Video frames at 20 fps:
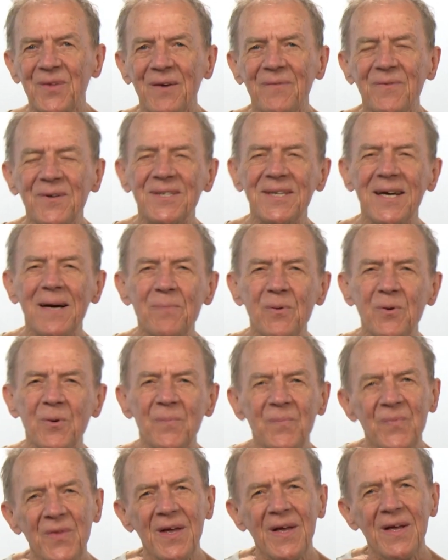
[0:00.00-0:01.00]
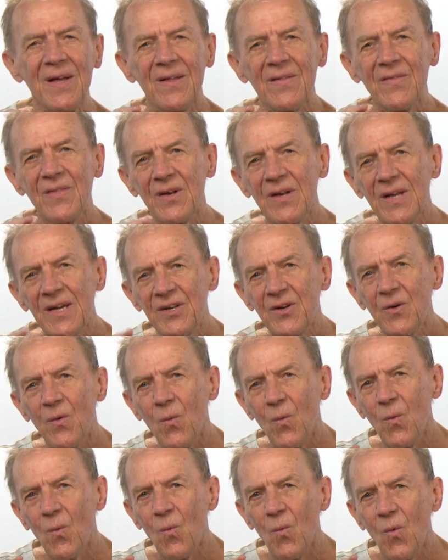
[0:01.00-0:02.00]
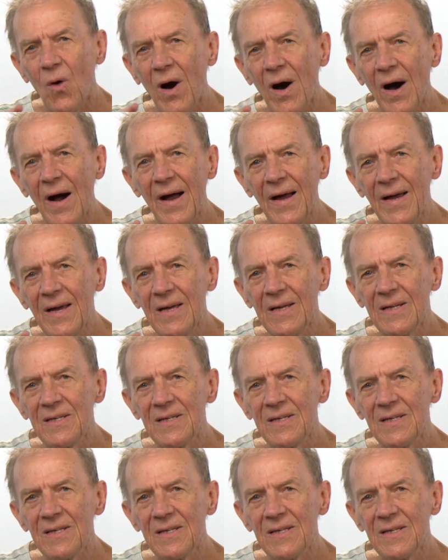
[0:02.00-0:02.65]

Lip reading: For example, the letter Y,